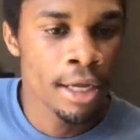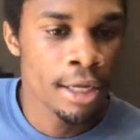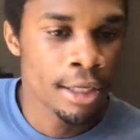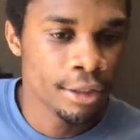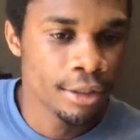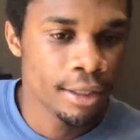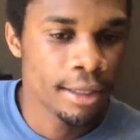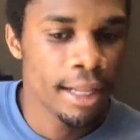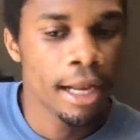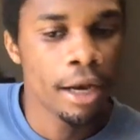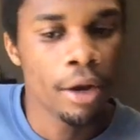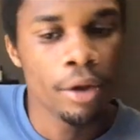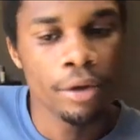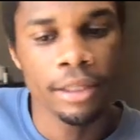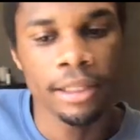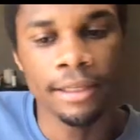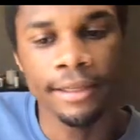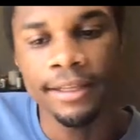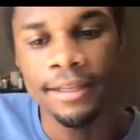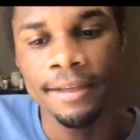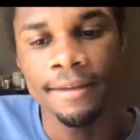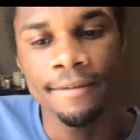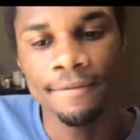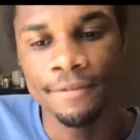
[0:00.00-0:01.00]
So that only
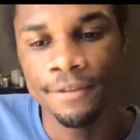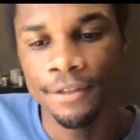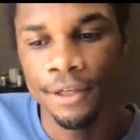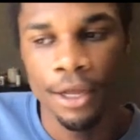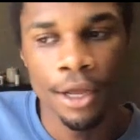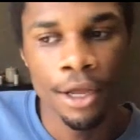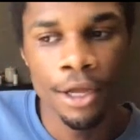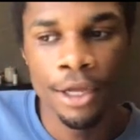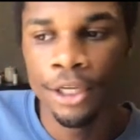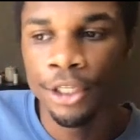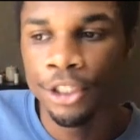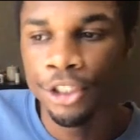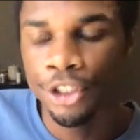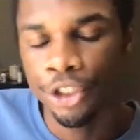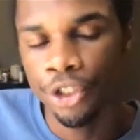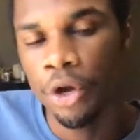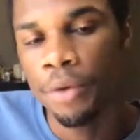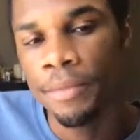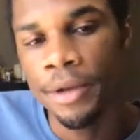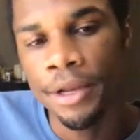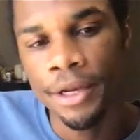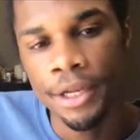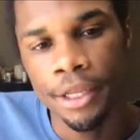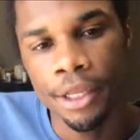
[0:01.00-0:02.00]
leaves so
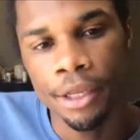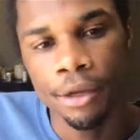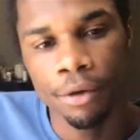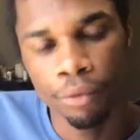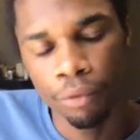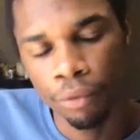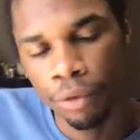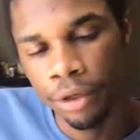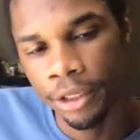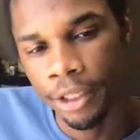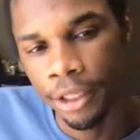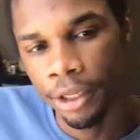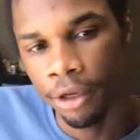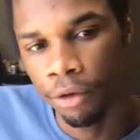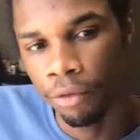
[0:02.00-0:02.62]
many really